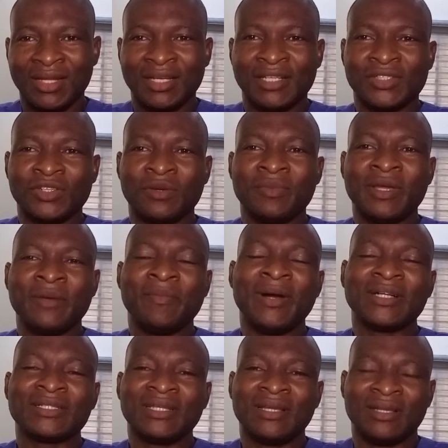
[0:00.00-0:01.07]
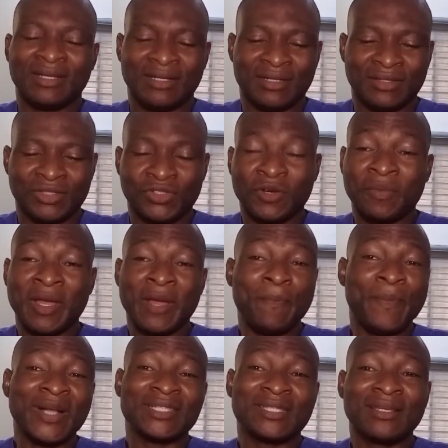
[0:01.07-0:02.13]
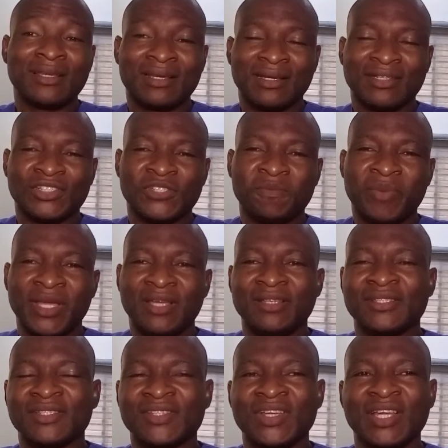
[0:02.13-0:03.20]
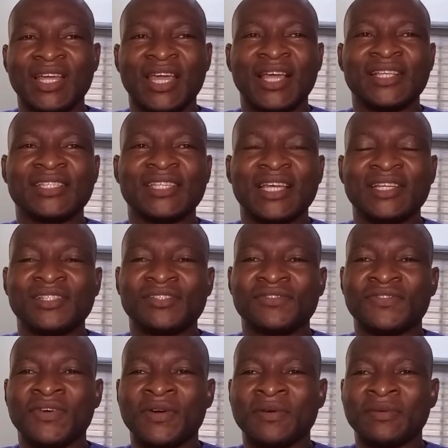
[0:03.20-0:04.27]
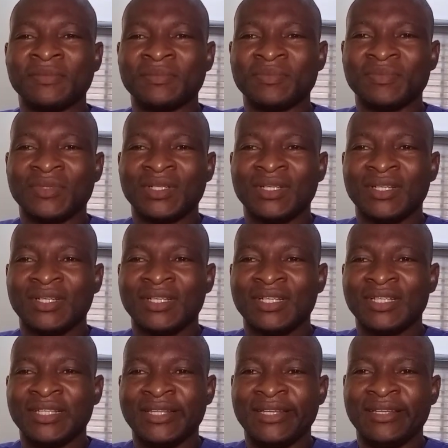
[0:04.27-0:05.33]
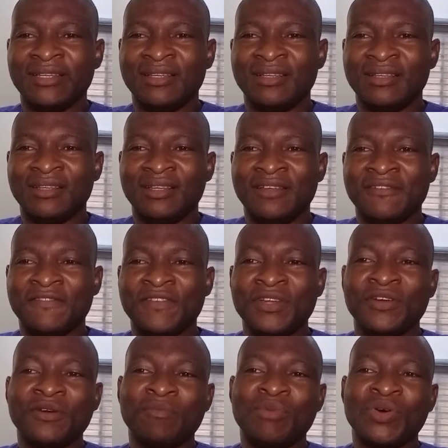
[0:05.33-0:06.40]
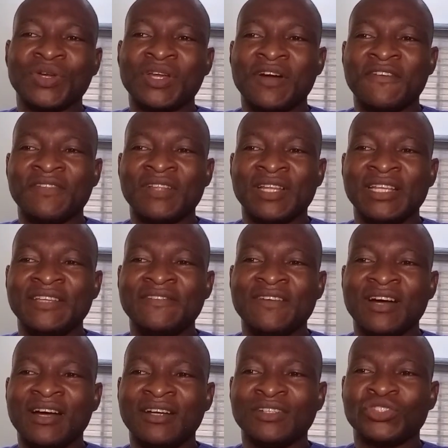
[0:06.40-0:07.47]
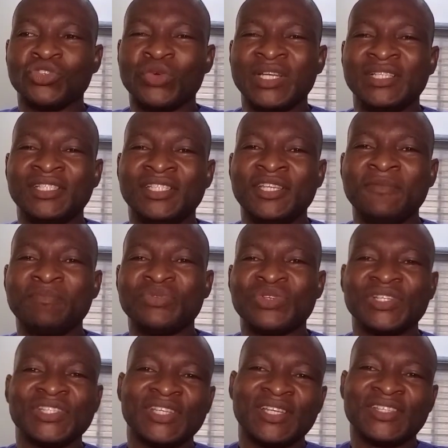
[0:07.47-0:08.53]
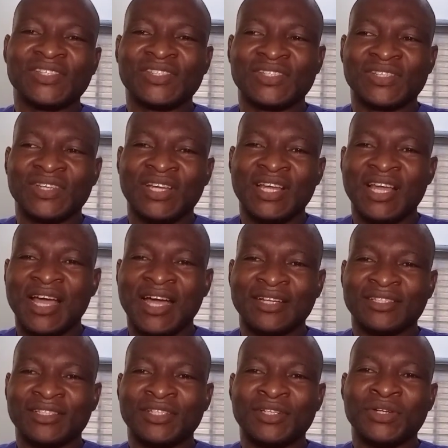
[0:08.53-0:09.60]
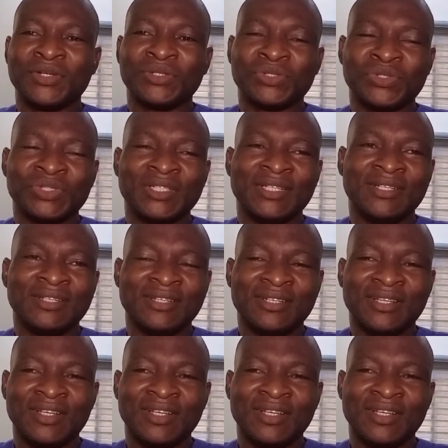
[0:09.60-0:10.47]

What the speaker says: The subhepatic space extends from the inferior border of the liver to a deep recess anterior to the